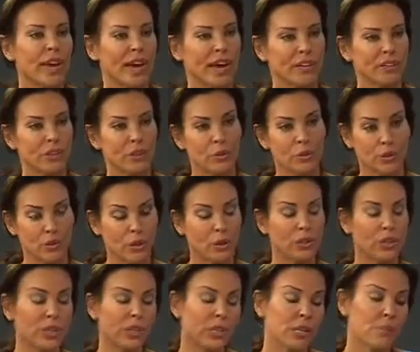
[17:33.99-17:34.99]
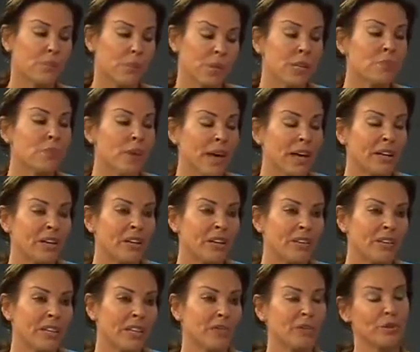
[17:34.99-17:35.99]
And you're going to be better
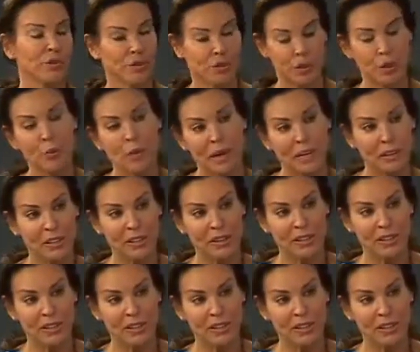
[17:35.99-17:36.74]
if you feel better.